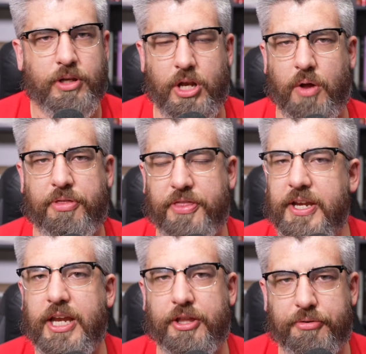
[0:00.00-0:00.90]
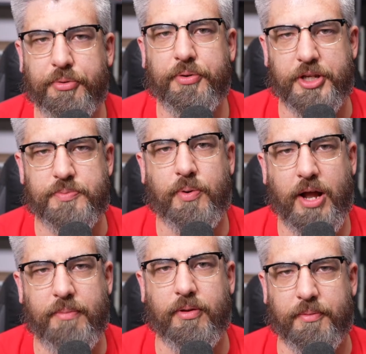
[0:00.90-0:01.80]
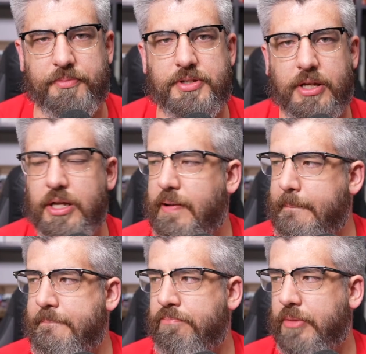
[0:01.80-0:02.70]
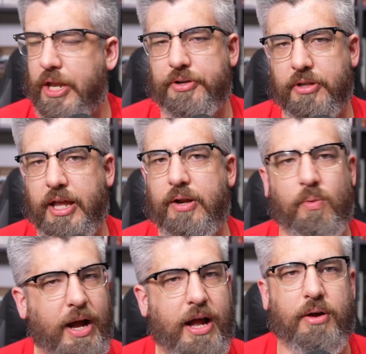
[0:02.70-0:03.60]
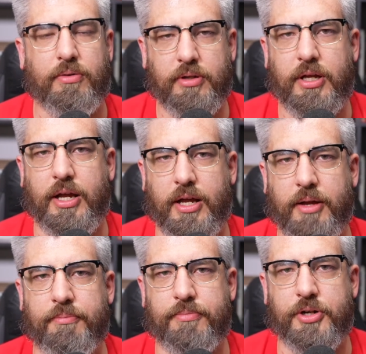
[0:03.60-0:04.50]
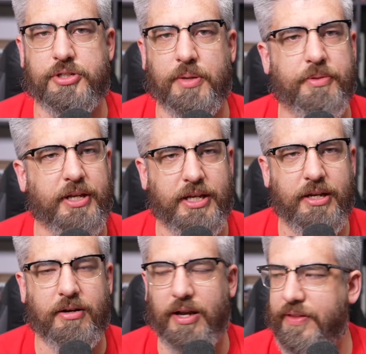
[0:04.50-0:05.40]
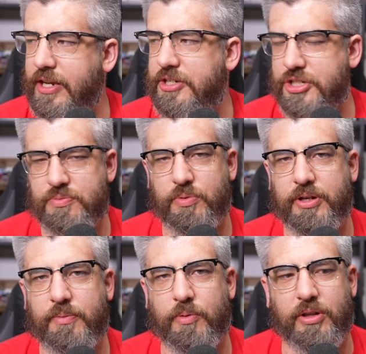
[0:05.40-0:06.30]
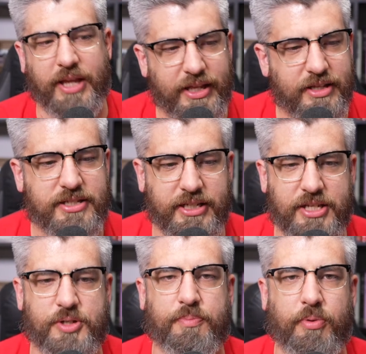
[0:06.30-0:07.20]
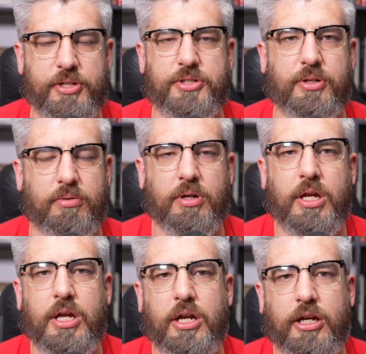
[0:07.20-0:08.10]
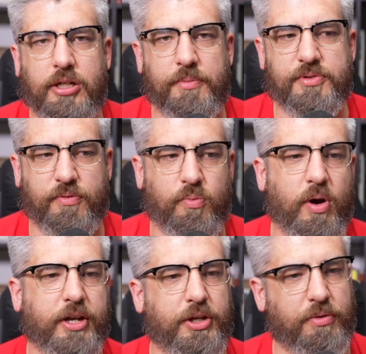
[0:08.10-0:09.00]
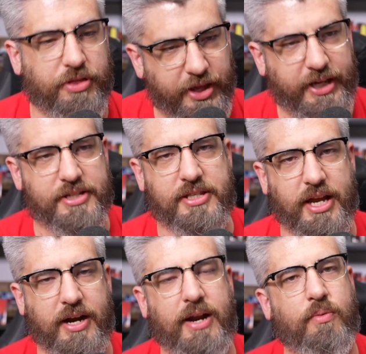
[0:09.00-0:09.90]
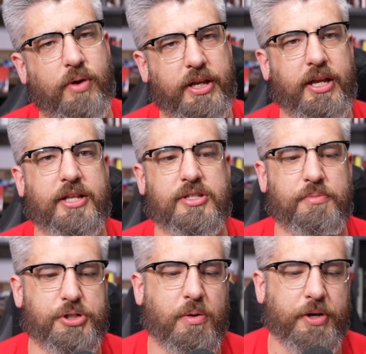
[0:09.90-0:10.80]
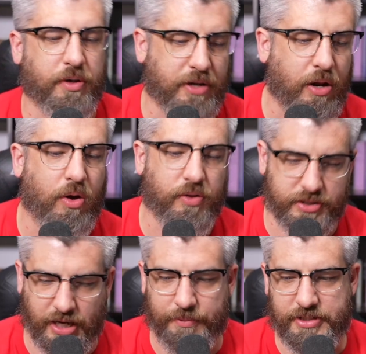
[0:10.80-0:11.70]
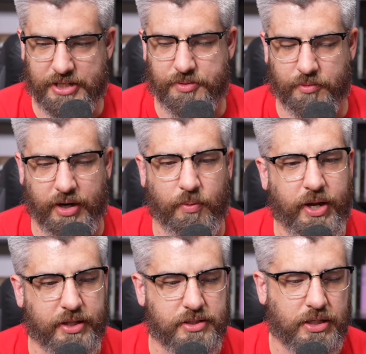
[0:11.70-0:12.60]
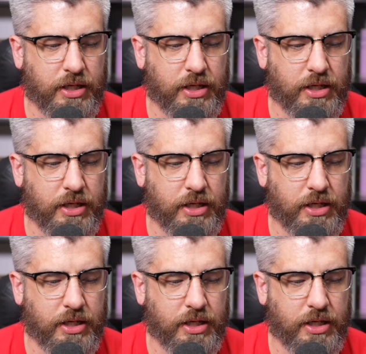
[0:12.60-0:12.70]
thinking through these problems and you're like, wow, there's something here. And then it just relentlessly disappoints you in terms of what you think is there and what he ends up showing you. Not all the time. He's had some great wins.